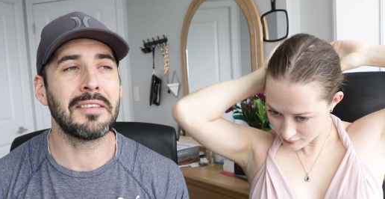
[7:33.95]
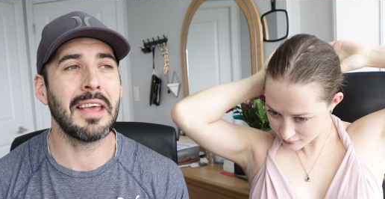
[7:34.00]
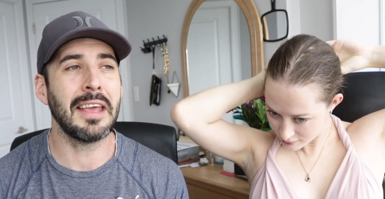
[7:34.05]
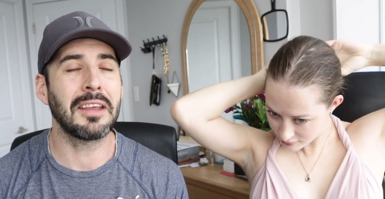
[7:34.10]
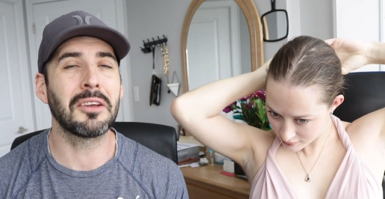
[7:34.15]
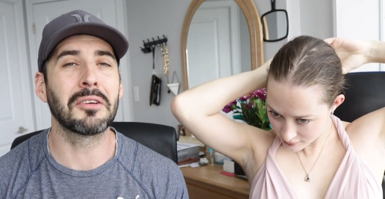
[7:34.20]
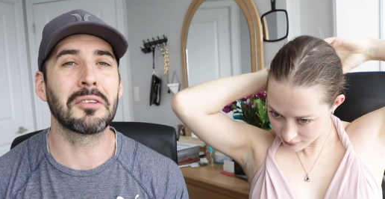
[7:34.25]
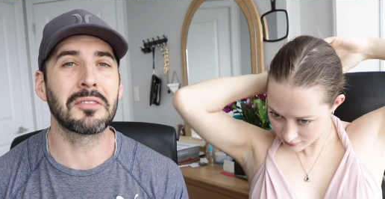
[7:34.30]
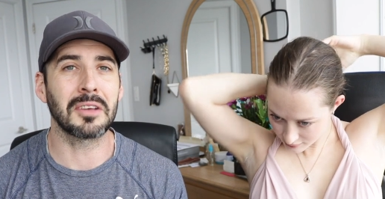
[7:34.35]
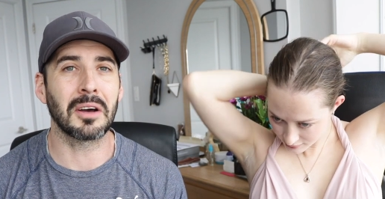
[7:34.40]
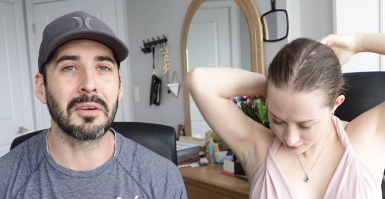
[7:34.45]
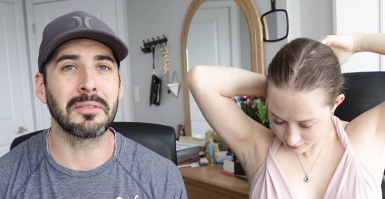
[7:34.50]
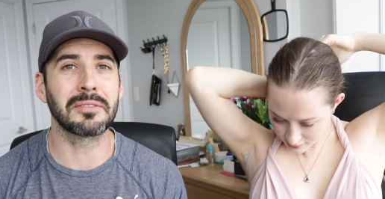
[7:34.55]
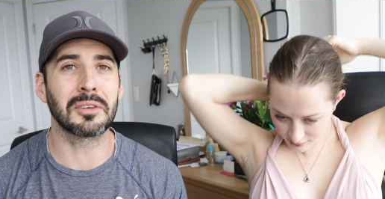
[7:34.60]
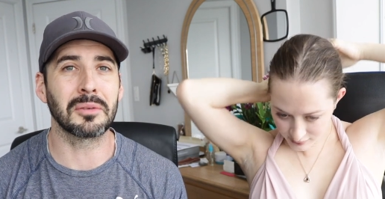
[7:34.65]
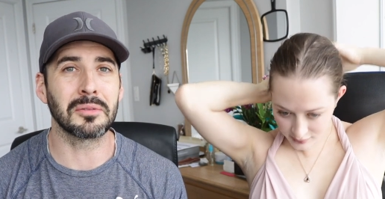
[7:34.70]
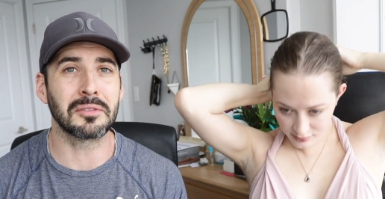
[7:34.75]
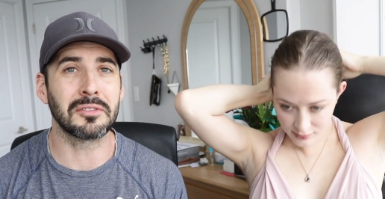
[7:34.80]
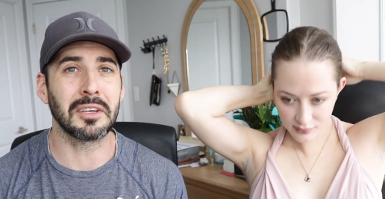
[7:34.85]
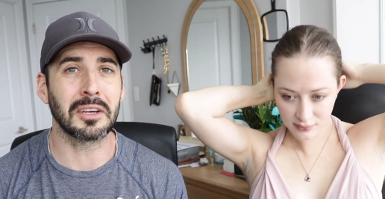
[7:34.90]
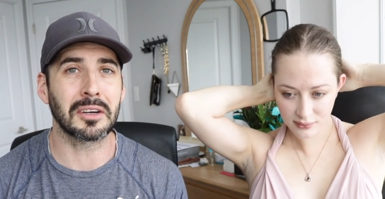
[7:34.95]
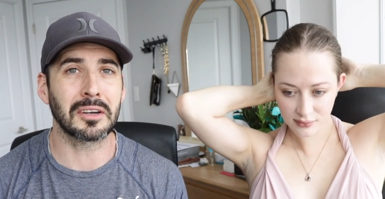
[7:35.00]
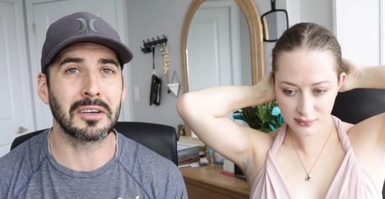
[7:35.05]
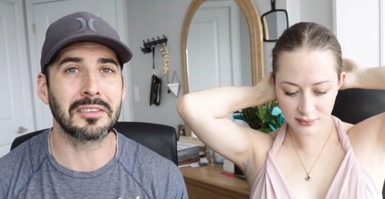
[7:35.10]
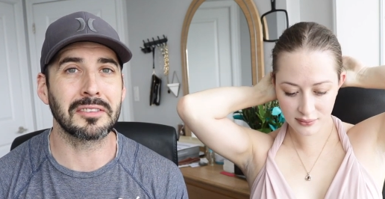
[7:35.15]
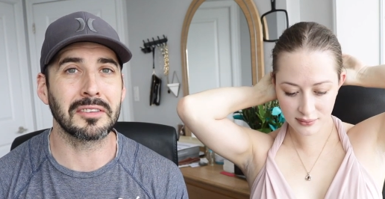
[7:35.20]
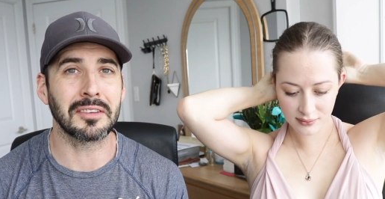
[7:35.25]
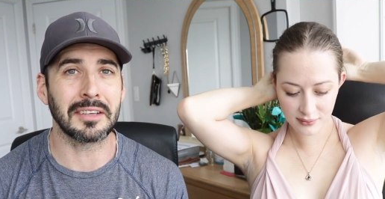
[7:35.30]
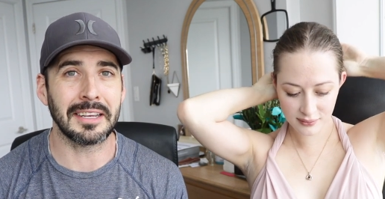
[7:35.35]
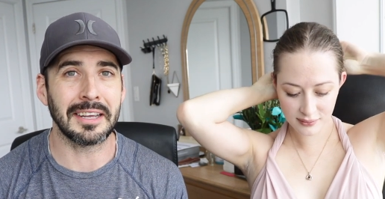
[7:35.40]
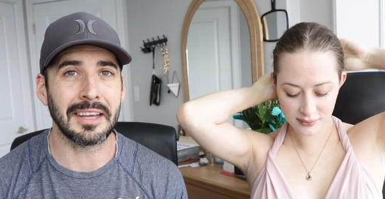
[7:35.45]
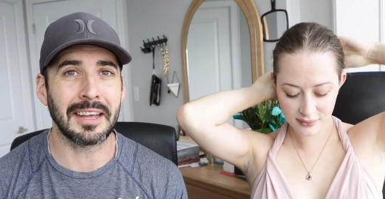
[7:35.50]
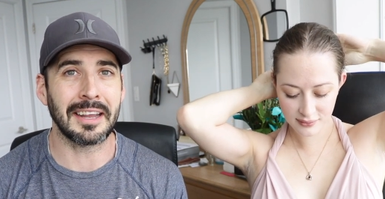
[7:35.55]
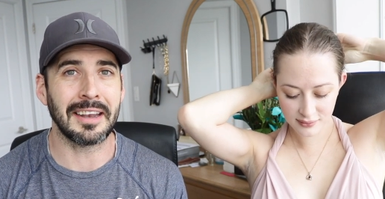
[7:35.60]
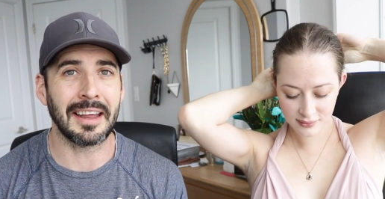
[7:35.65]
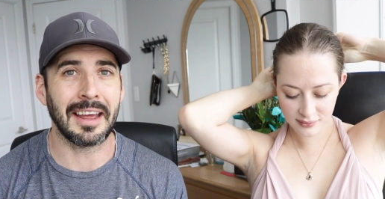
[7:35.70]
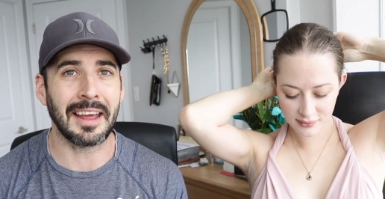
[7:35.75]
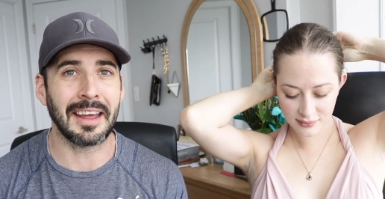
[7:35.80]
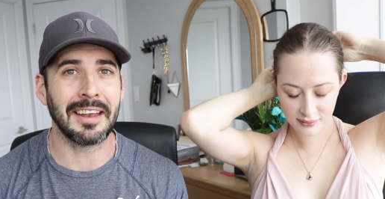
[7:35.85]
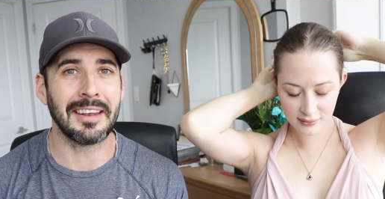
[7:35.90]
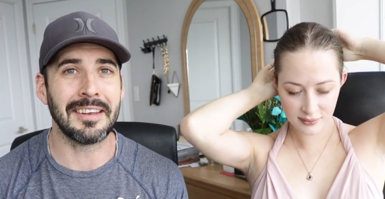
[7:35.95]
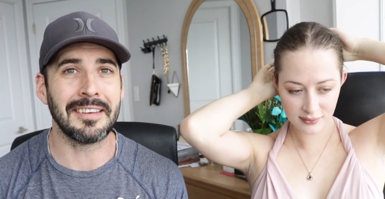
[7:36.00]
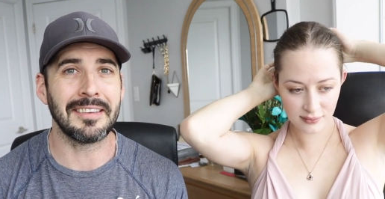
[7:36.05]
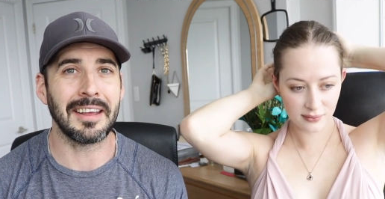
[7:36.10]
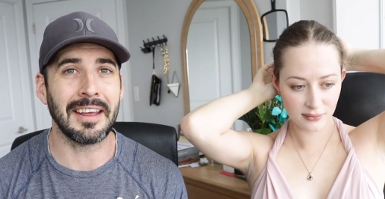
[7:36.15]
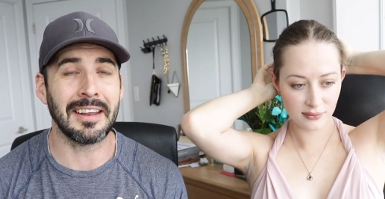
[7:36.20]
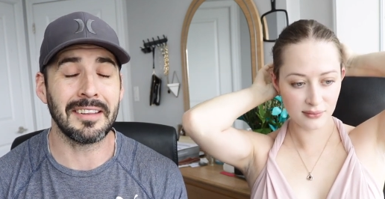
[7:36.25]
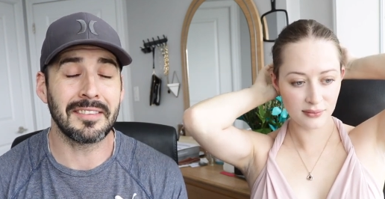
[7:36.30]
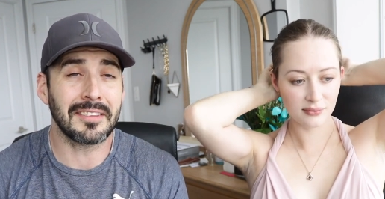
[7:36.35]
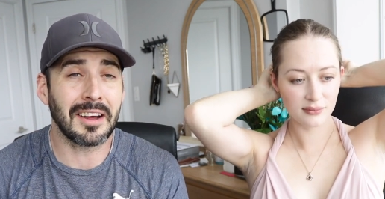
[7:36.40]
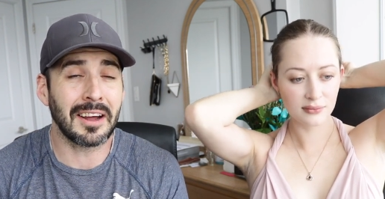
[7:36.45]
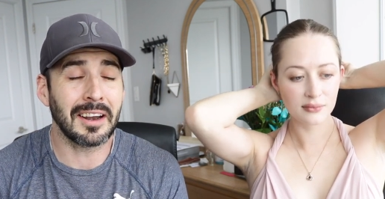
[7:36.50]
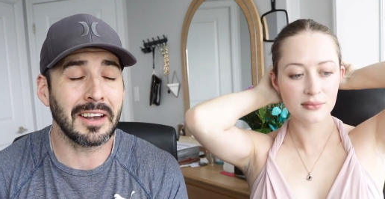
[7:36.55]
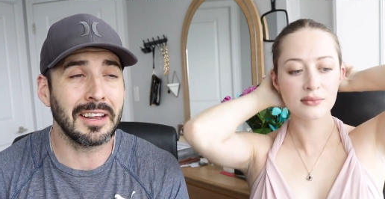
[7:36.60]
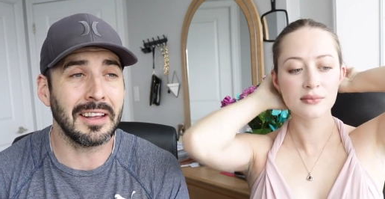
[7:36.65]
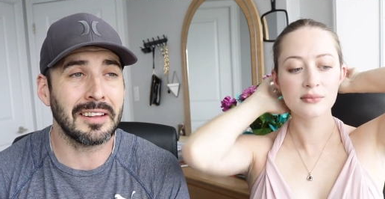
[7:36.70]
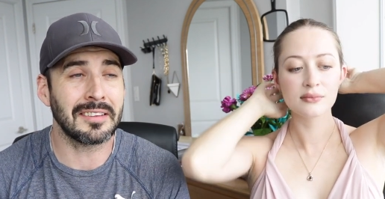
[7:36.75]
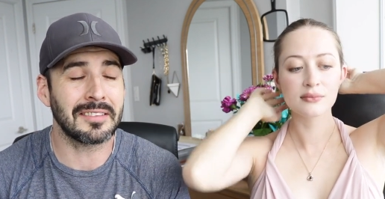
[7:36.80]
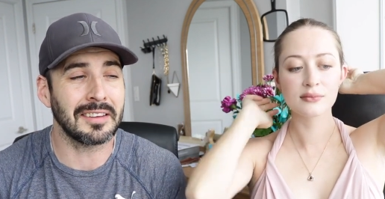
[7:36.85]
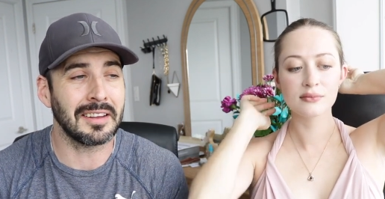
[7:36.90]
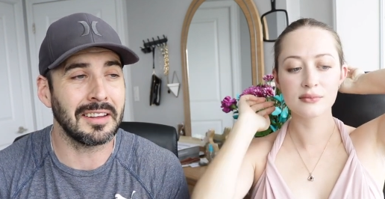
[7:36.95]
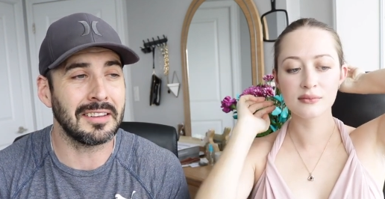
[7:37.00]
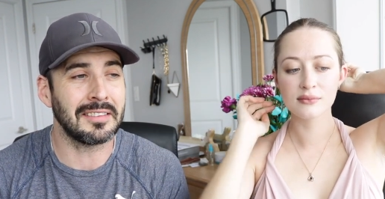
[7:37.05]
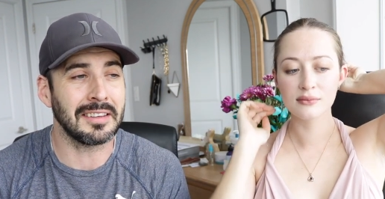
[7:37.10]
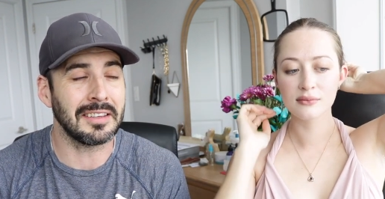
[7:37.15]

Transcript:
Speaker 1: take yourself so seriously, and and it's not it's it's